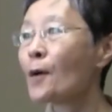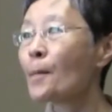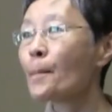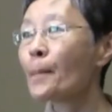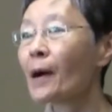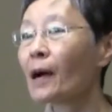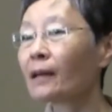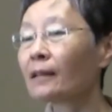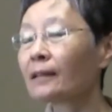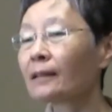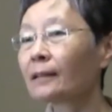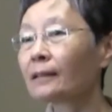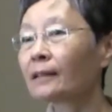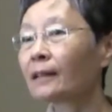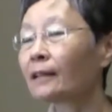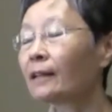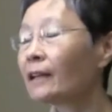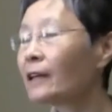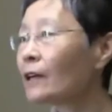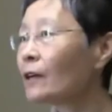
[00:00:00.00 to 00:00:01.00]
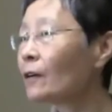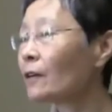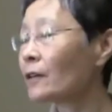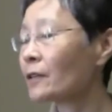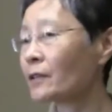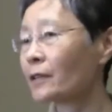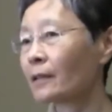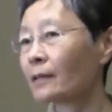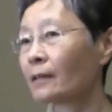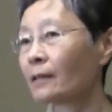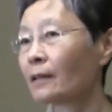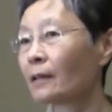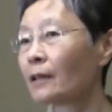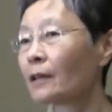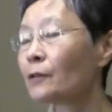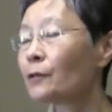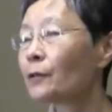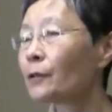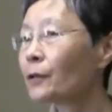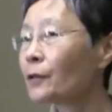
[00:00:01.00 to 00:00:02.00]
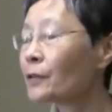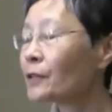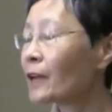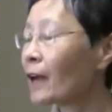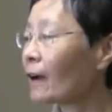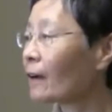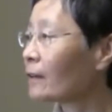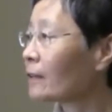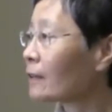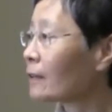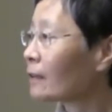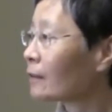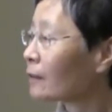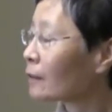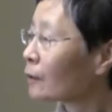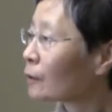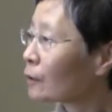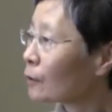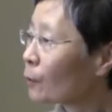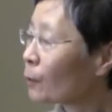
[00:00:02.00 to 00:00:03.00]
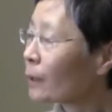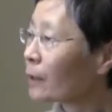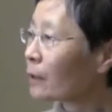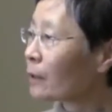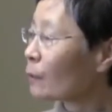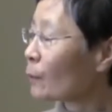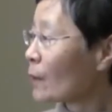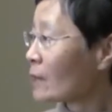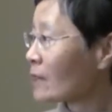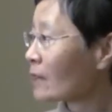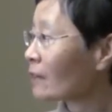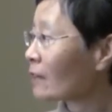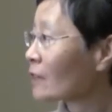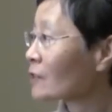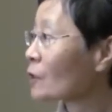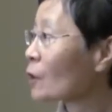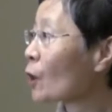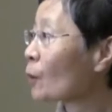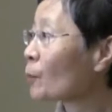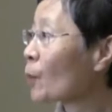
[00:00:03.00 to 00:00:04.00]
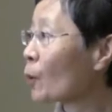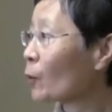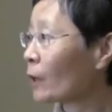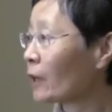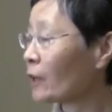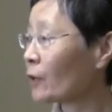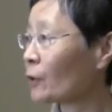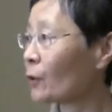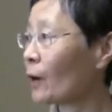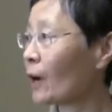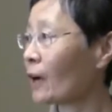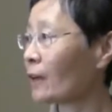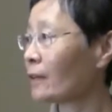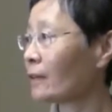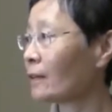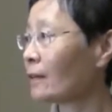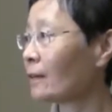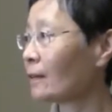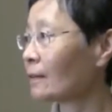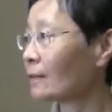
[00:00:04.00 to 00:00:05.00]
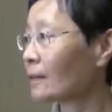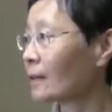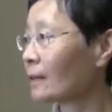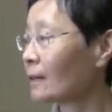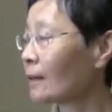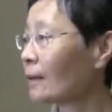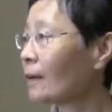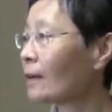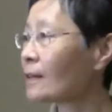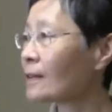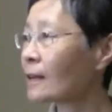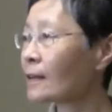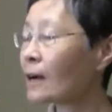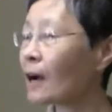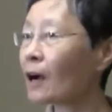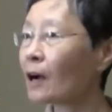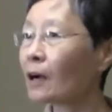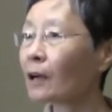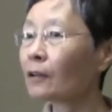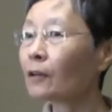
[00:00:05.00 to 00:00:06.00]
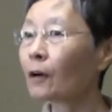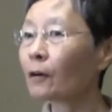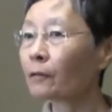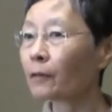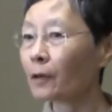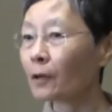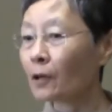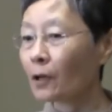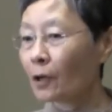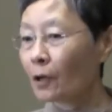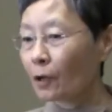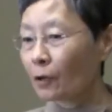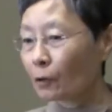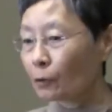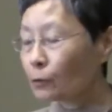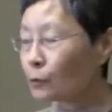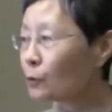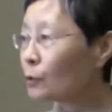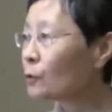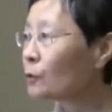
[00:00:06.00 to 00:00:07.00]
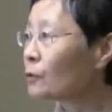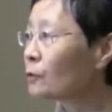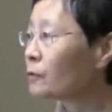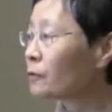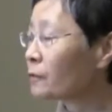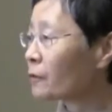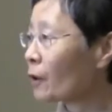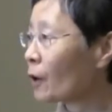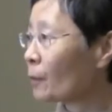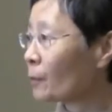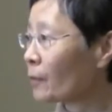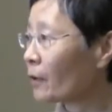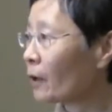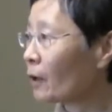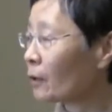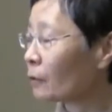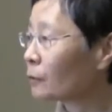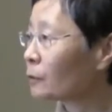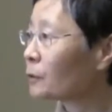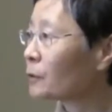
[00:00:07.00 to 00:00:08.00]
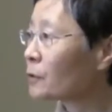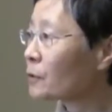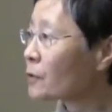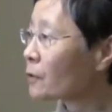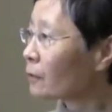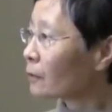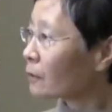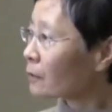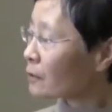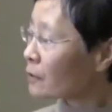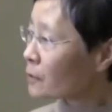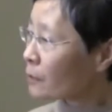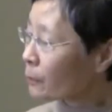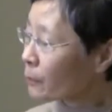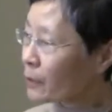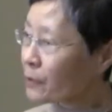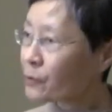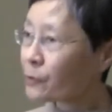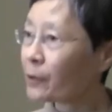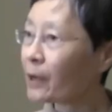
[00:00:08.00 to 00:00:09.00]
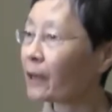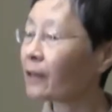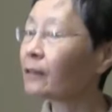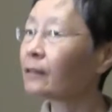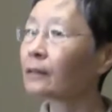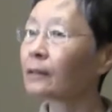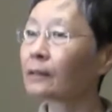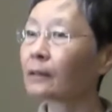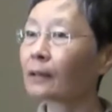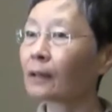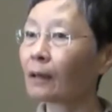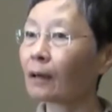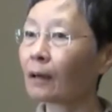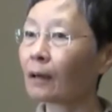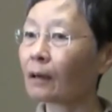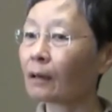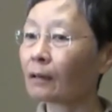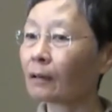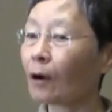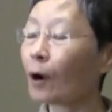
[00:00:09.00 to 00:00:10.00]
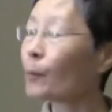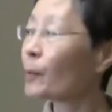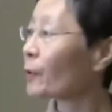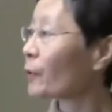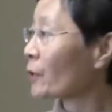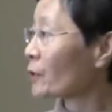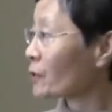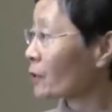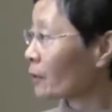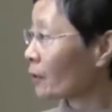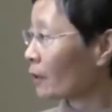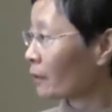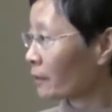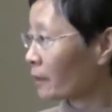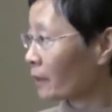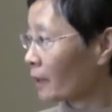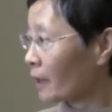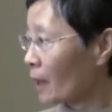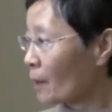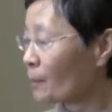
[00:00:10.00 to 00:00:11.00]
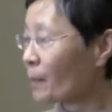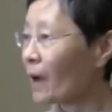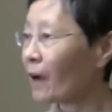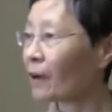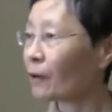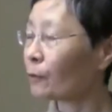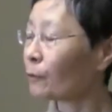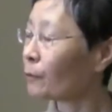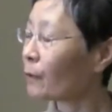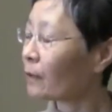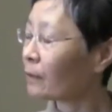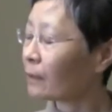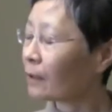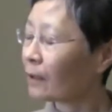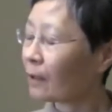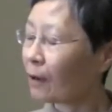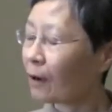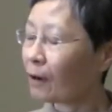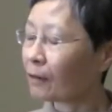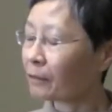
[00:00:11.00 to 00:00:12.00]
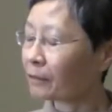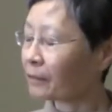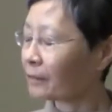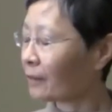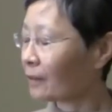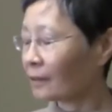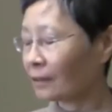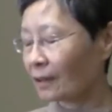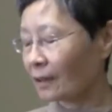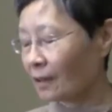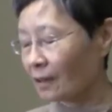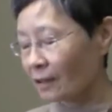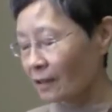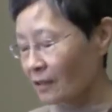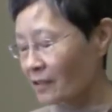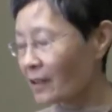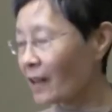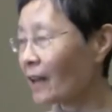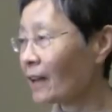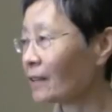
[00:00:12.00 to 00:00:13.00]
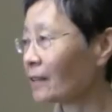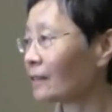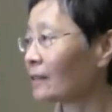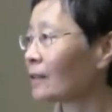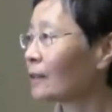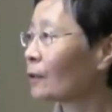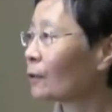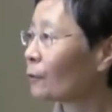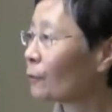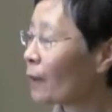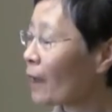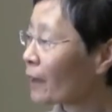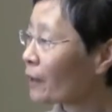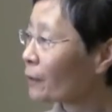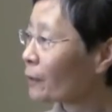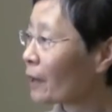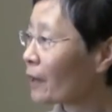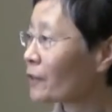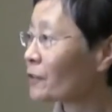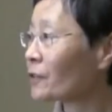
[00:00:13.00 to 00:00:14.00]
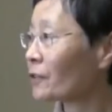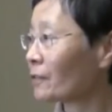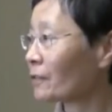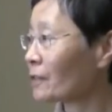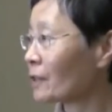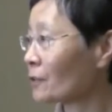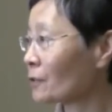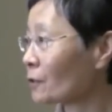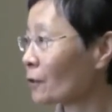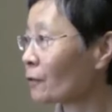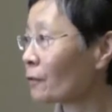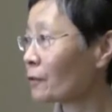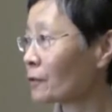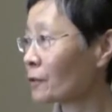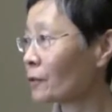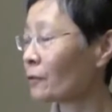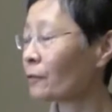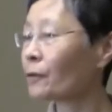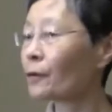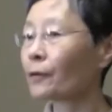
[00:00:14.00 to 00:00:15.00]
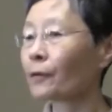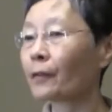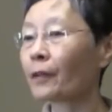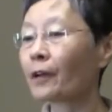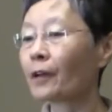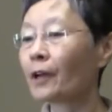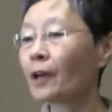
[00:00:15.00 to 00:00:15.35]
But the legalists introduced the idea, the, what Westerners call political ideas, as a kind of rule from uh, rule restrained uh, operation of the empire, uh, of uh, state, regulations and so forth and so forth.